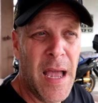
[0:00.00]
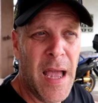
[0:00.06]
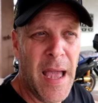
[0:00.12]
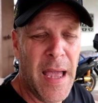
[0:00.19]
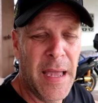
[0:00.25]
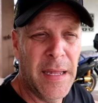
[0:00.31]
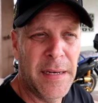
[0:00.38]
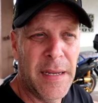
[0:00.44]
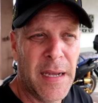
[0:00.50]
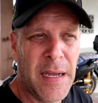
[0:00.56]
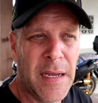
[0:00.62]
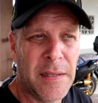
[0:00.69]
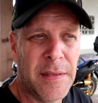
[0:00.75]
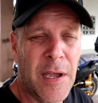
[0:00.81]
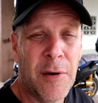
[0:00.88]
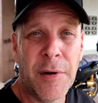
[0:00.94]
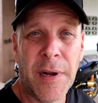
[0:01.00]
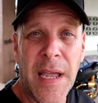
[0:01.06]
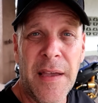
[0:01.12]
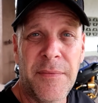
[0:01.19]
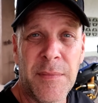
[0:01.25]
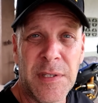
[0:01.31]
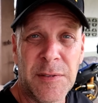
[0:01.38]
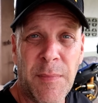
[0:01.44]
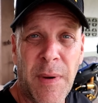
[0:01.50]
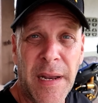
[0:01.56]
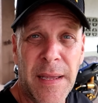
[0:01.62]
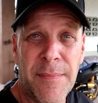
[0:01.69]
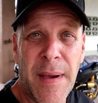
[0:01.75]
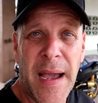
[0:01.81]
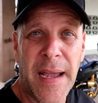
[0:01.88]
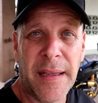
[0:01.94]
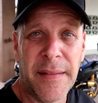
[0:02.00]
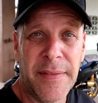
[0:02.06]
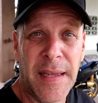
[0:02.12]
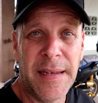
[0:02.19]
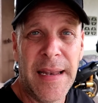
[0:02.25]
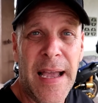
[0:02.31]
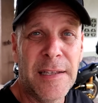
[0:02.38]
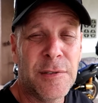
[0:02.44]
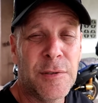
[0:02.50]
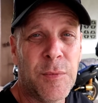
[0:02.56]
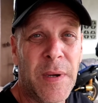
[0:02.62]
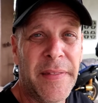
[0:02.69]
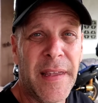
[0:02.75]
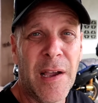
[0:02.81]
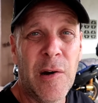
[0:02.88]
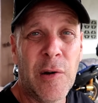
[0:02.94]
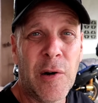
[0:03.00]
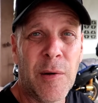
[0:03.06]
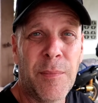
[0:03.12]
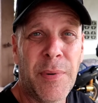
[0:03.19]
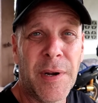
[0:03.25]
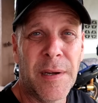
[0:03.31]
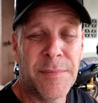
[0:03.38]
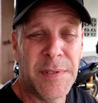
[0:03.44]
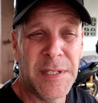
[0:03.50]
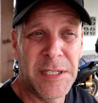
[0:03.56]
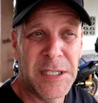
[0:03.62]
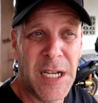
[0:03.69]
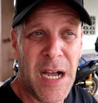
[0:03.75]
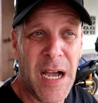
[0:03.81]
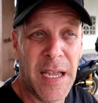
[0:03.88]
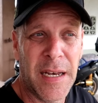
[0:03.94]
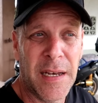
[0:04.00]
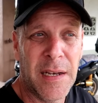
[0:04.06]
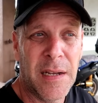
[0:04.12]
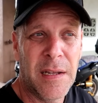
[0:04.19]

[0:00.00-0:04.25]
And the owner gave him his money back. And then that's when the owner put up the sign,